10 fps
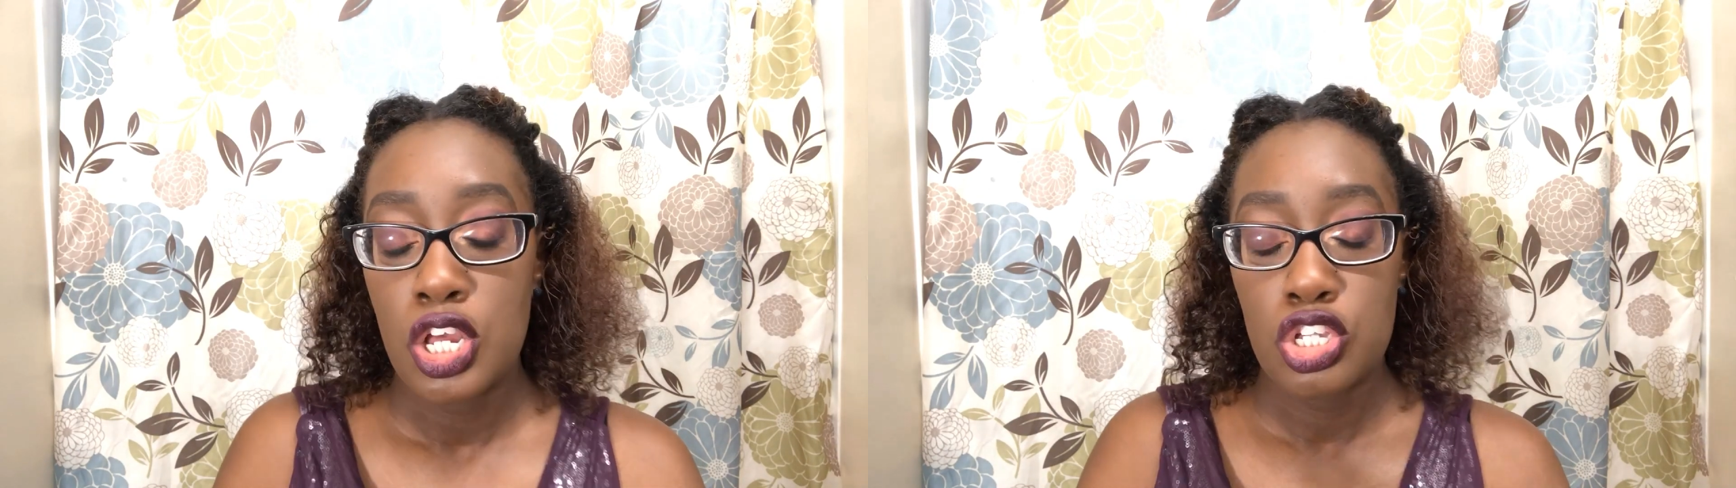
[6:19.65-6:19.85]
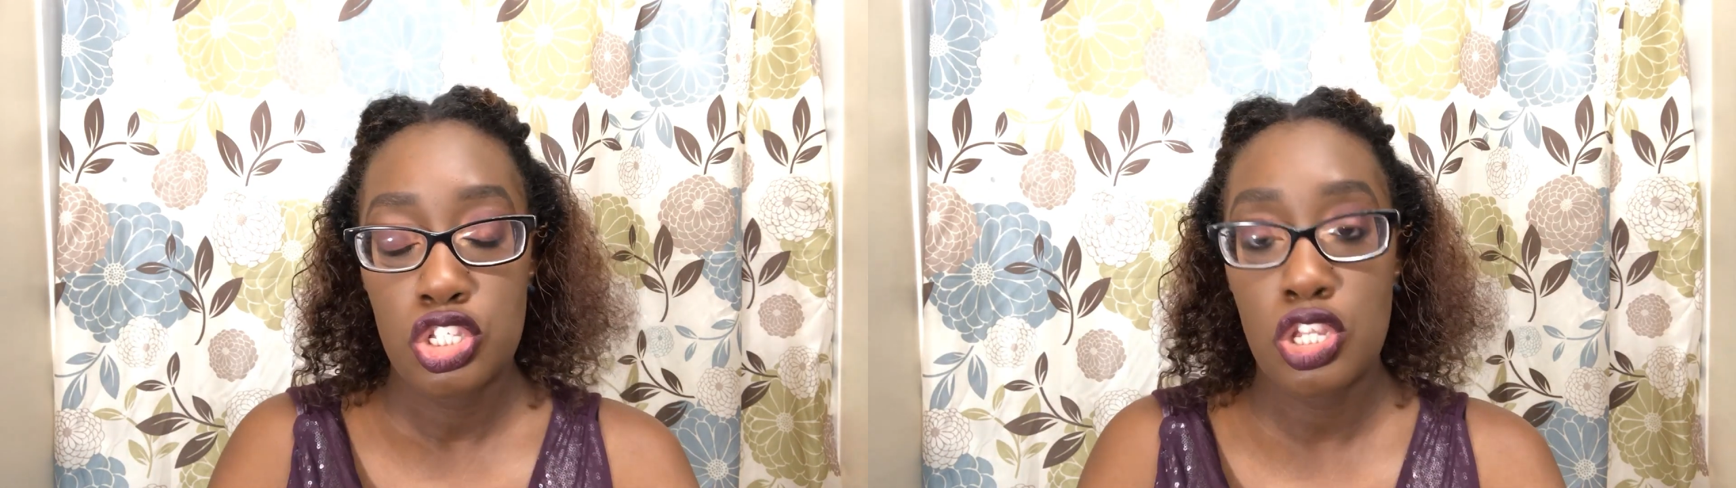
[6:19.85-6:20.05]

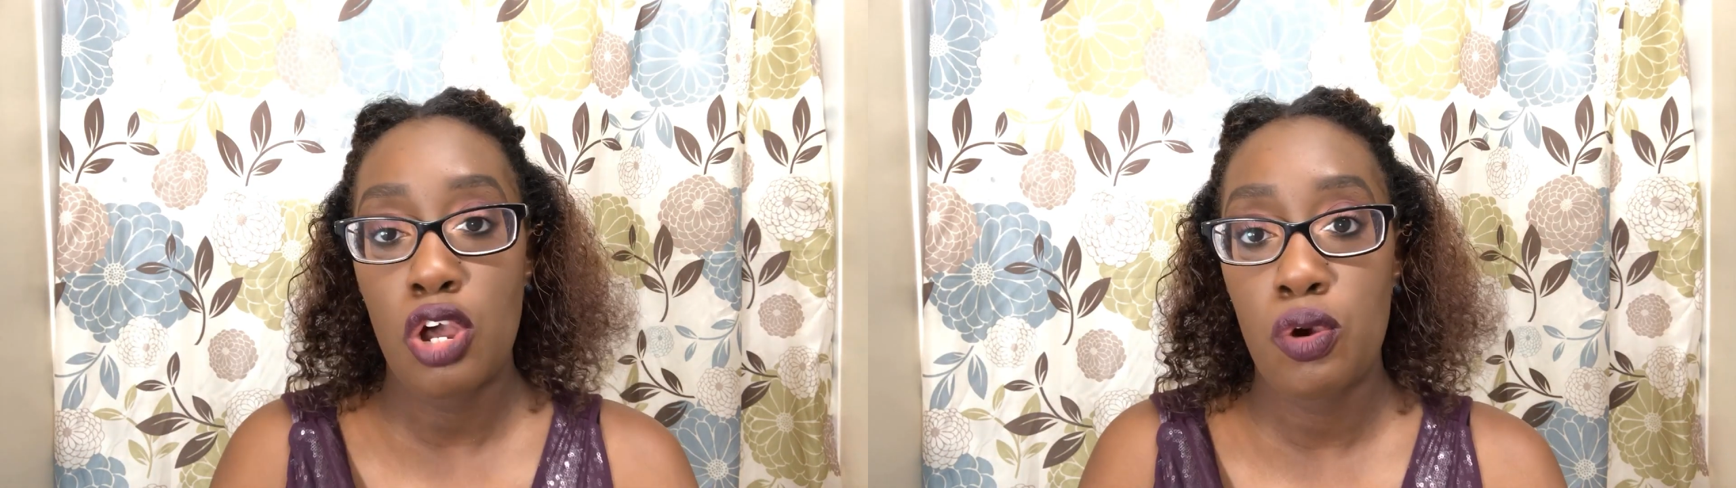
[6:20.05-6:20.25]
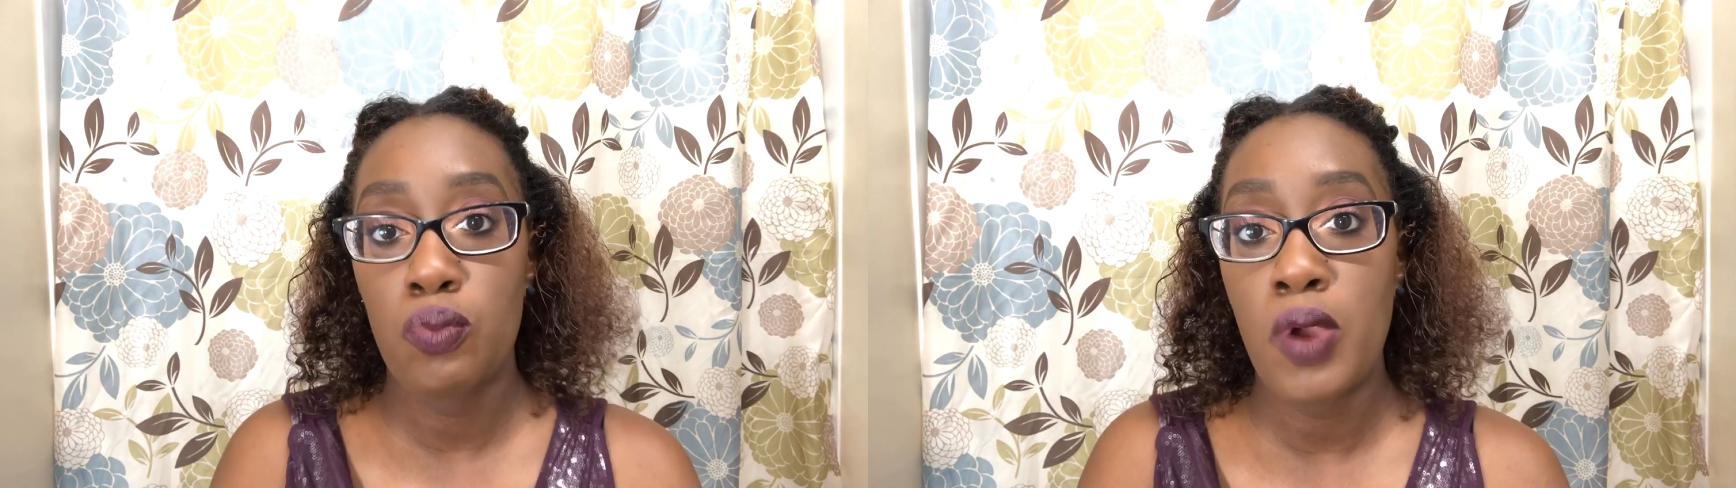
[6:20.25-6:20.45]

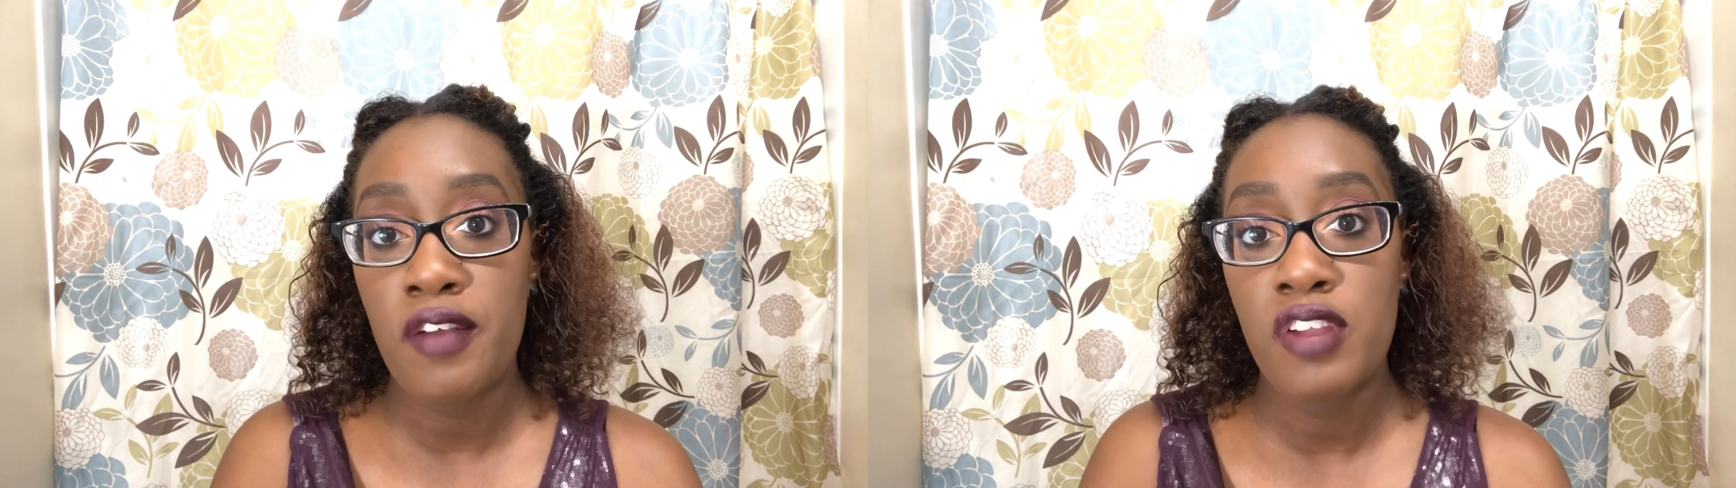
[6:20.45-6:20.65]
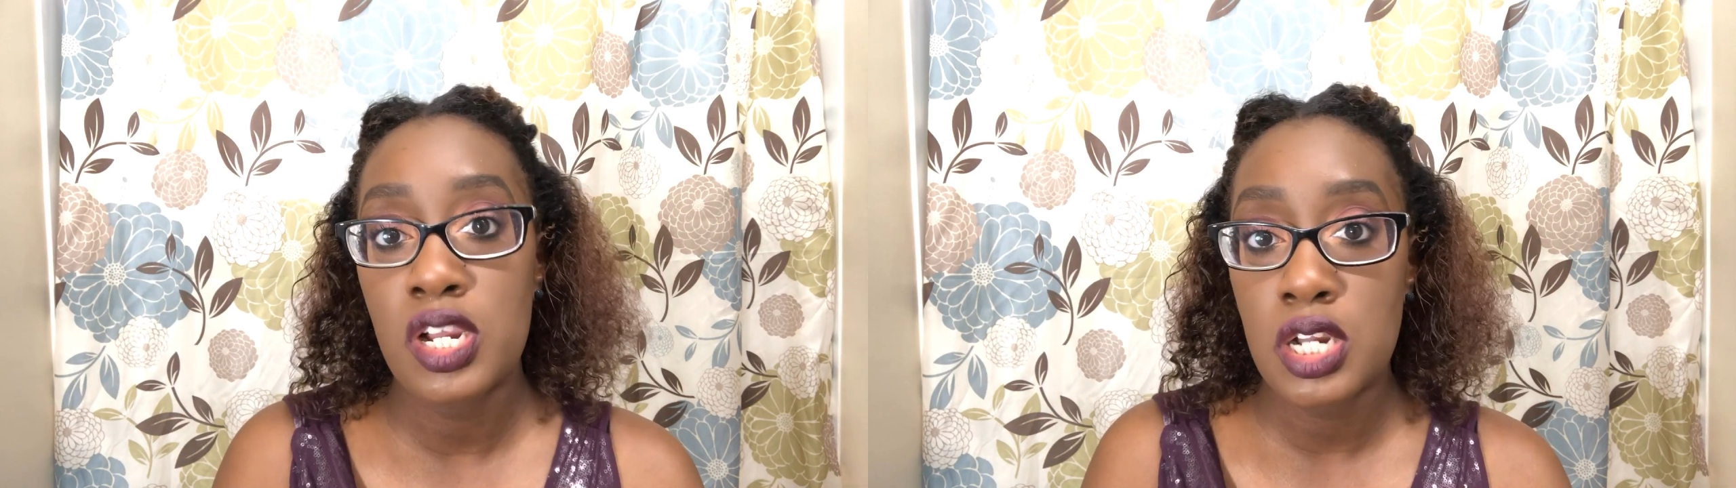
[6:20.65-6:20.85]
So
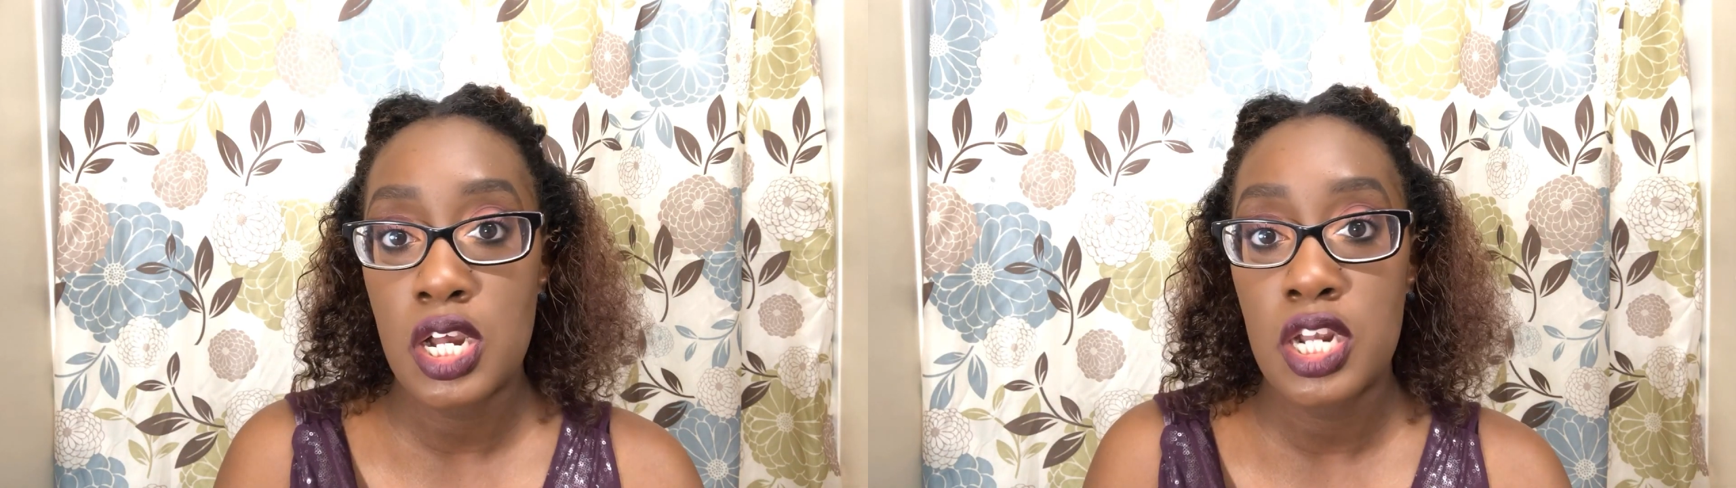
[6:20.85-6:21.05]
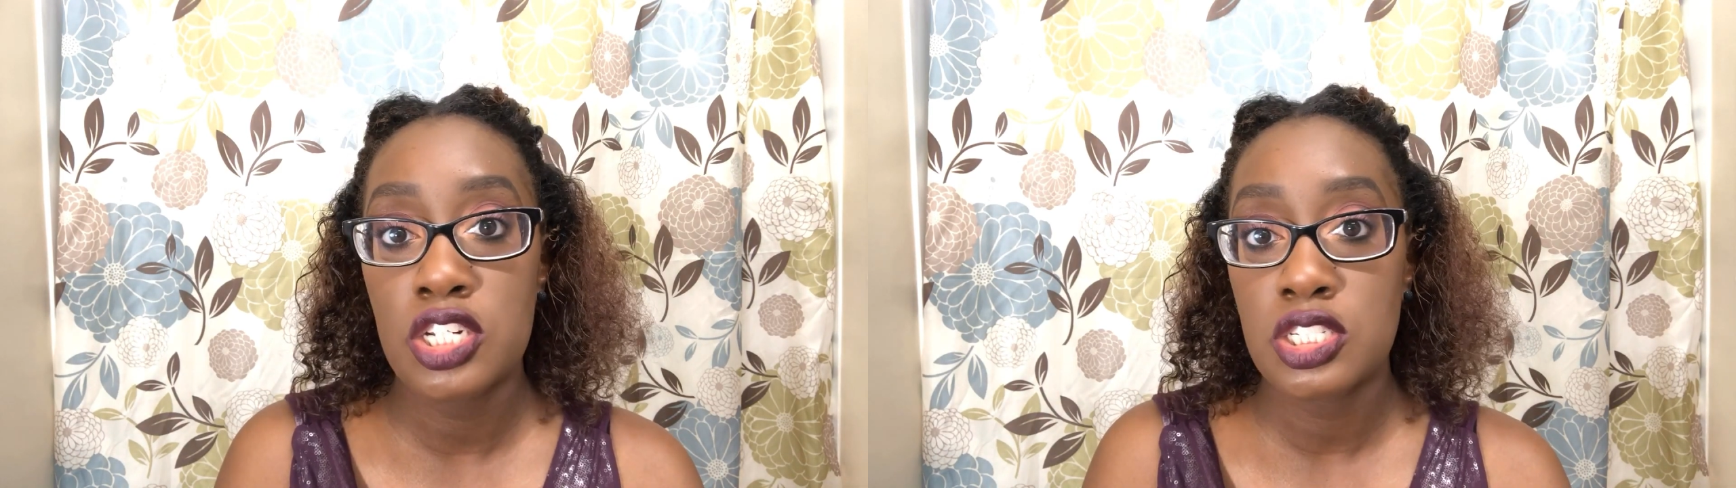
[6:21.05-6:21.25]
Revlon
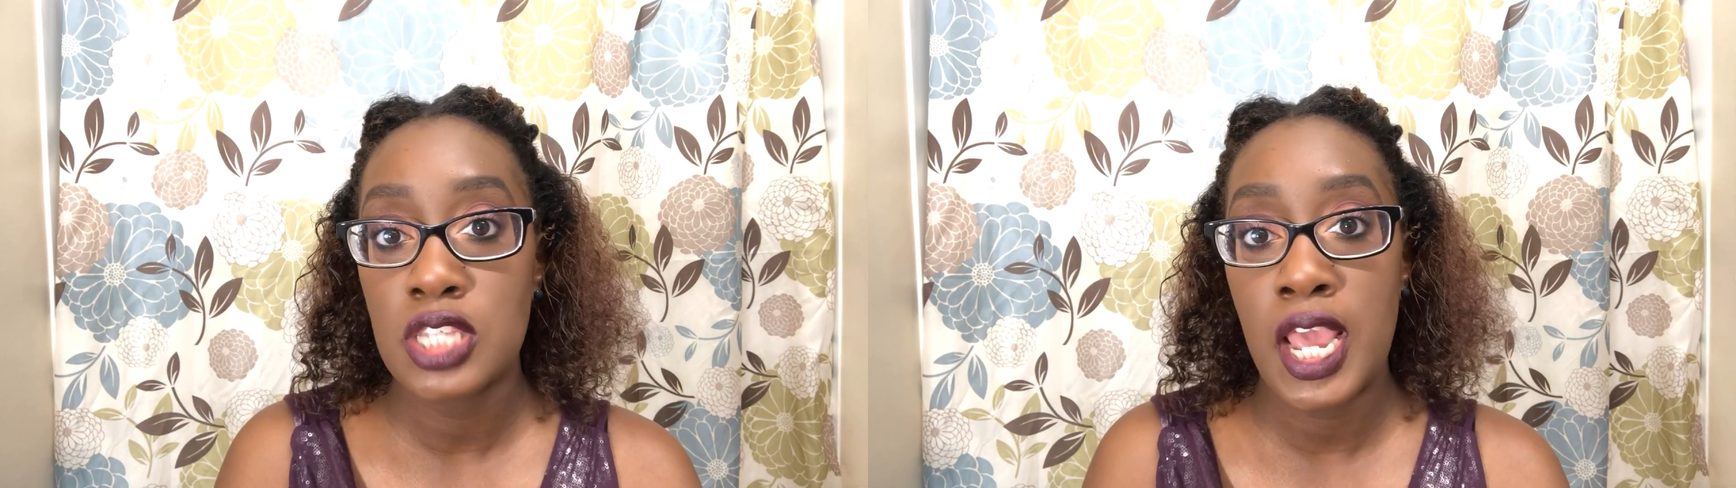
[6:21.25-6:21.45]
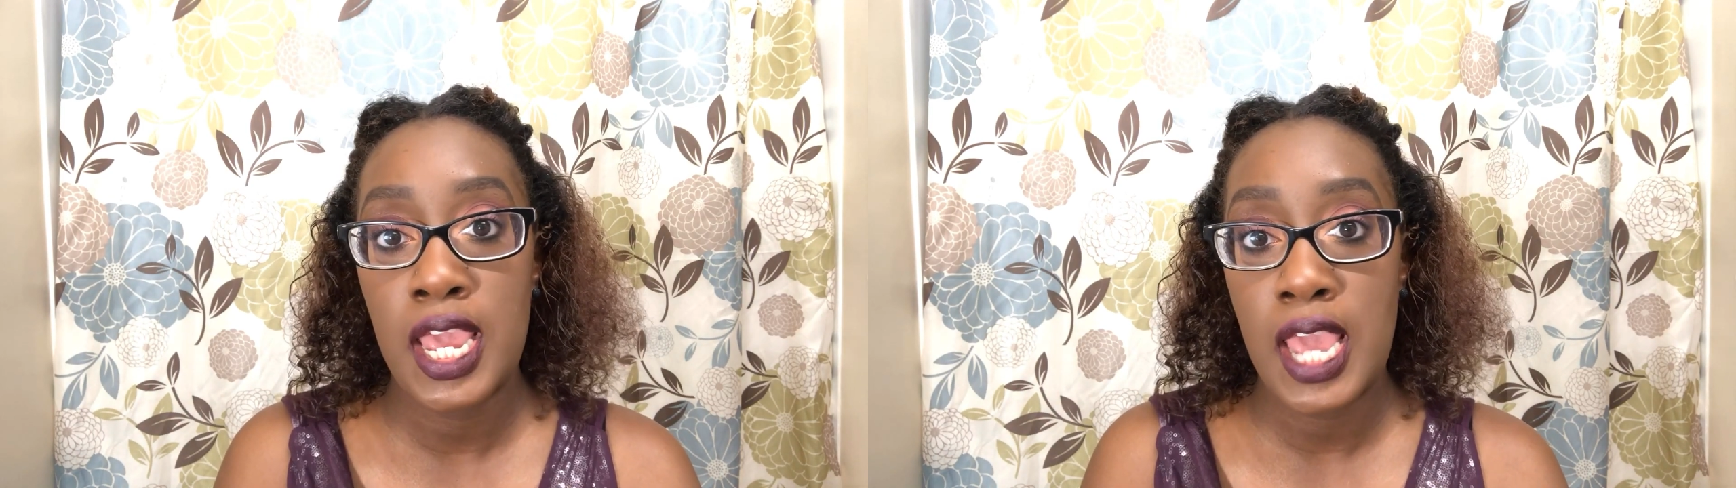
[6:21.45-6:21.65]

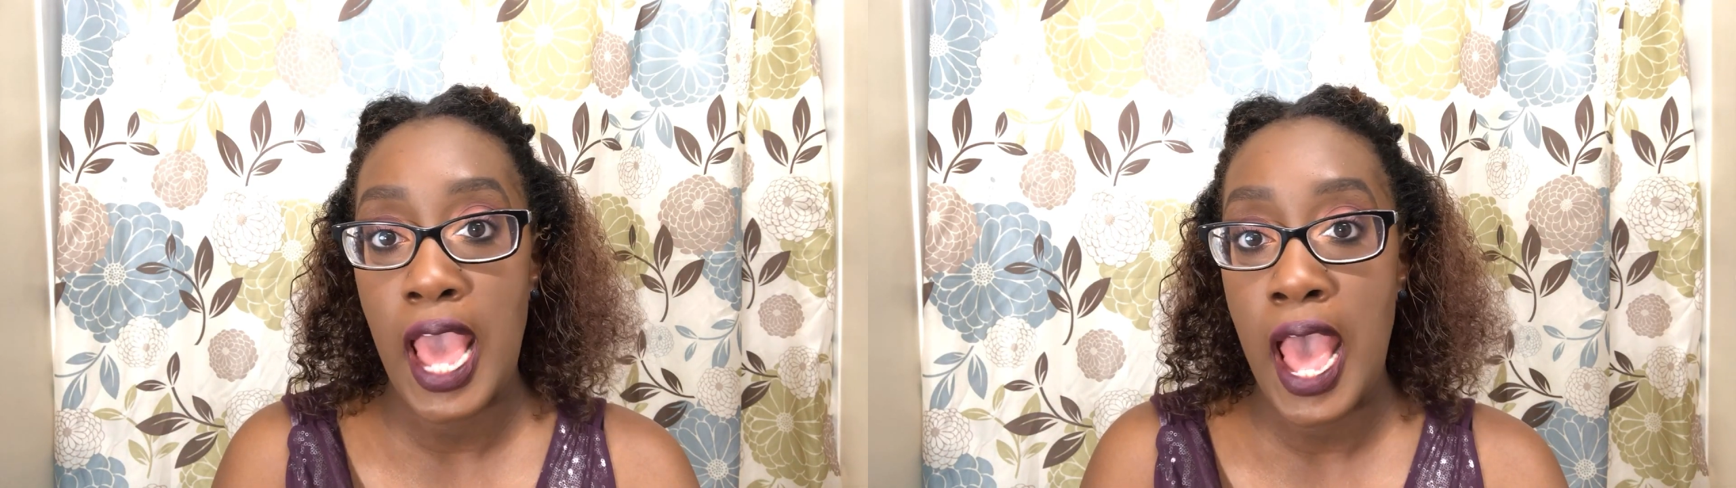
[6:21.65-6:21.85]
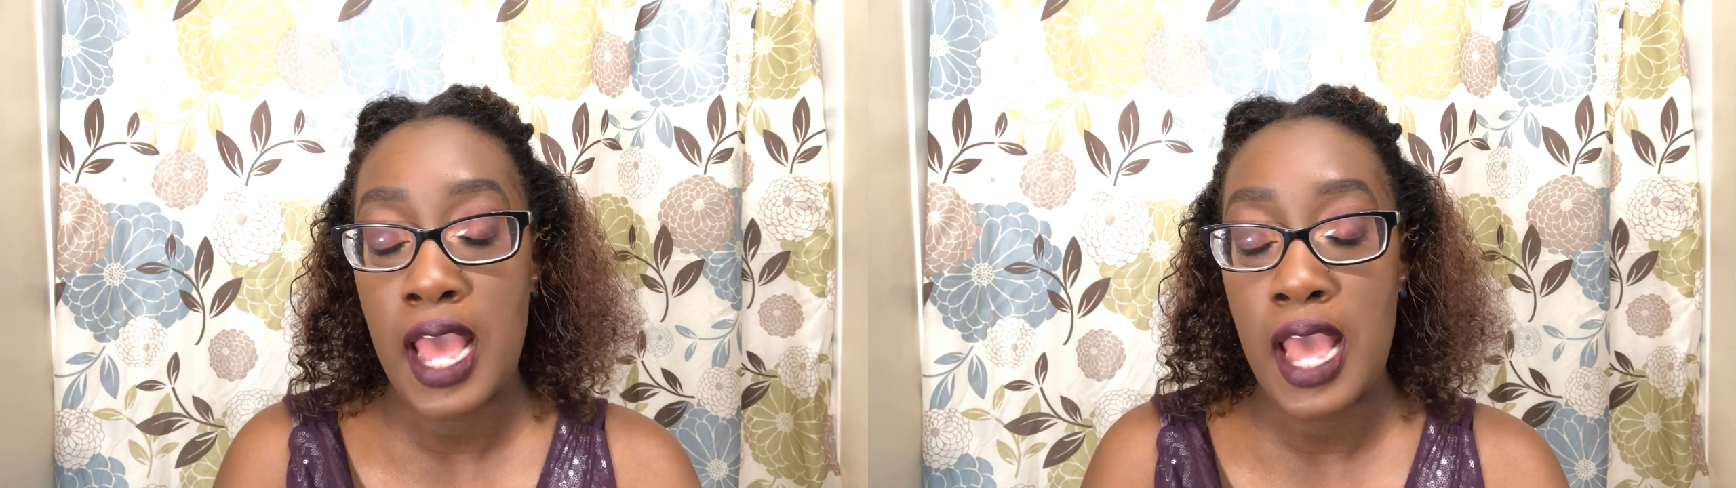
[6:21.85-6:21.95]
Colorstay,